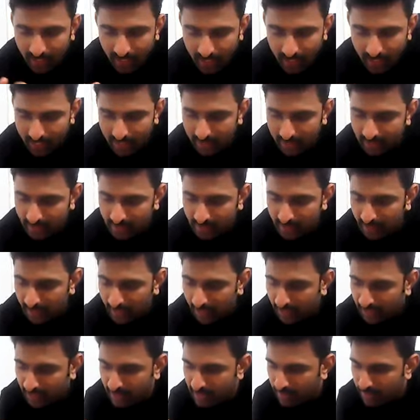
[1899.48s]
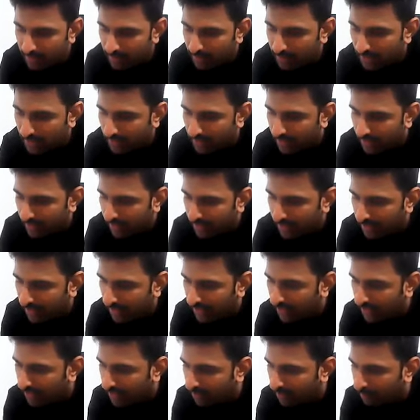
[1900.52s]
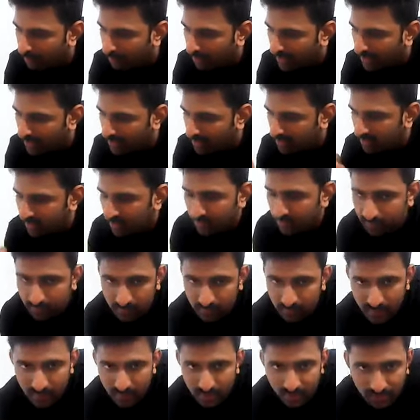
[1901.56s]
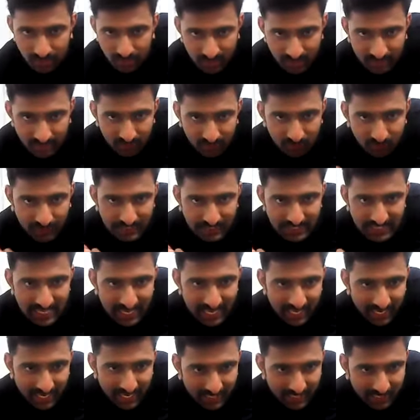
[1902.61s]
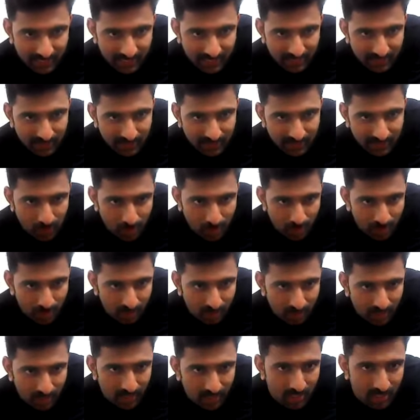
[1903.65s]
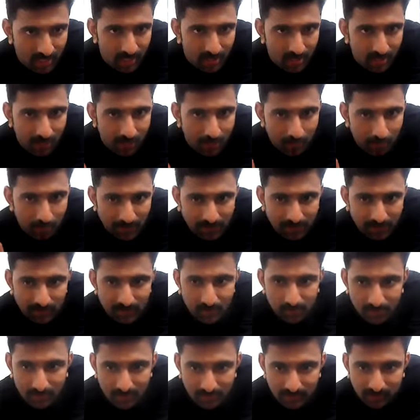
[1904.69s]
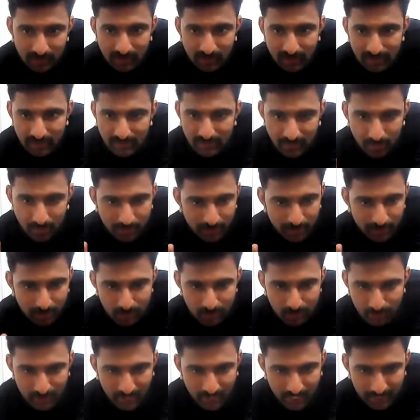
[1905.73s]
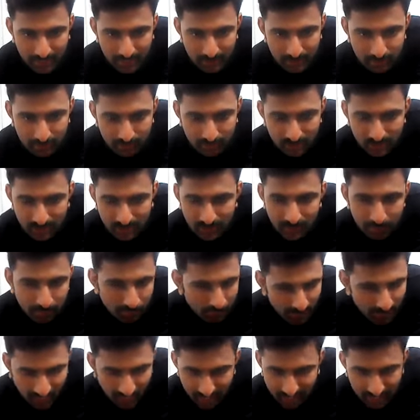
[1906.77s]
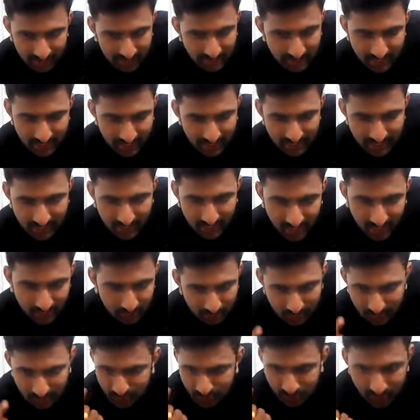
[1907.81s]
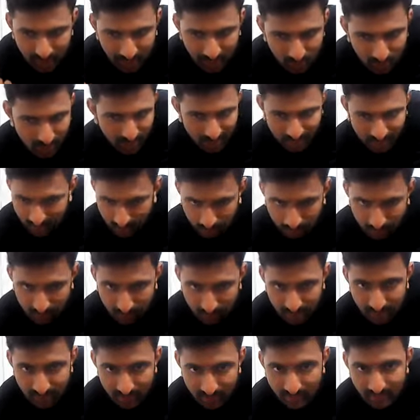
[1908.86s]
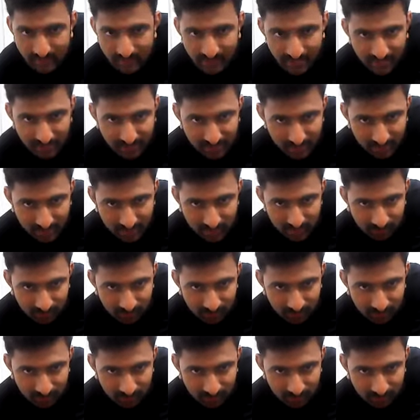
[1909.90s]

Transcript: A cheese buddy, hey, must. so in the first line in the song must must it is coming two times and in the second time it's only one time that's the reason